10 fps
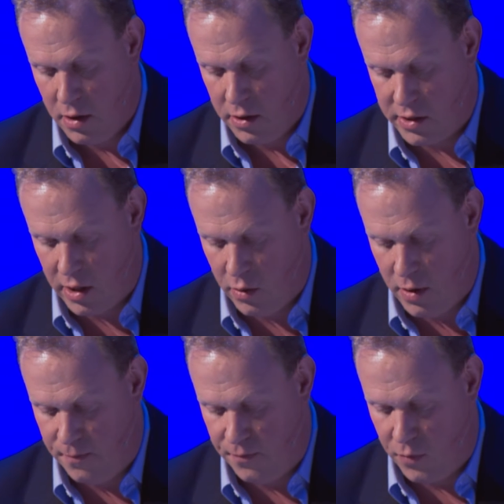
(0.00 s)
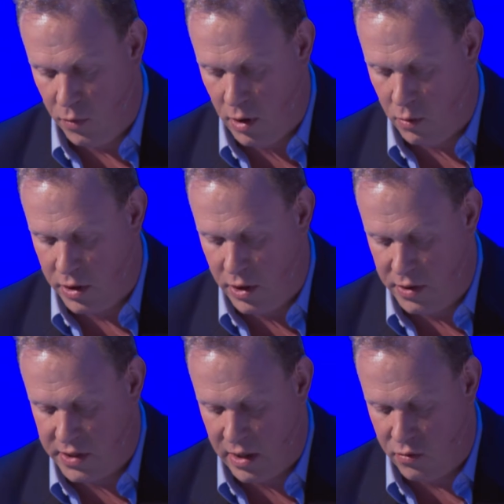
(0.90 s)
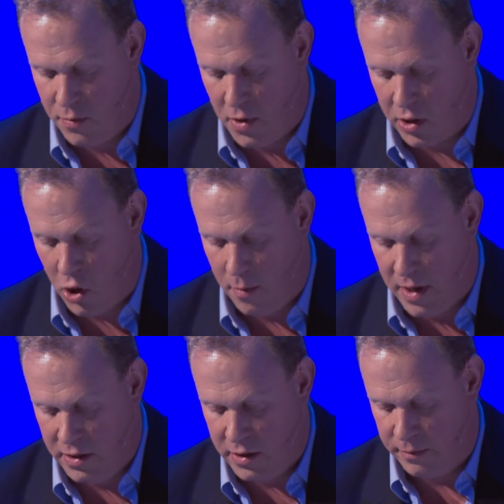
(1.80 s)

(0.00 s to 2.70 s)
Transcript: So what I want to do is send Rupert a comment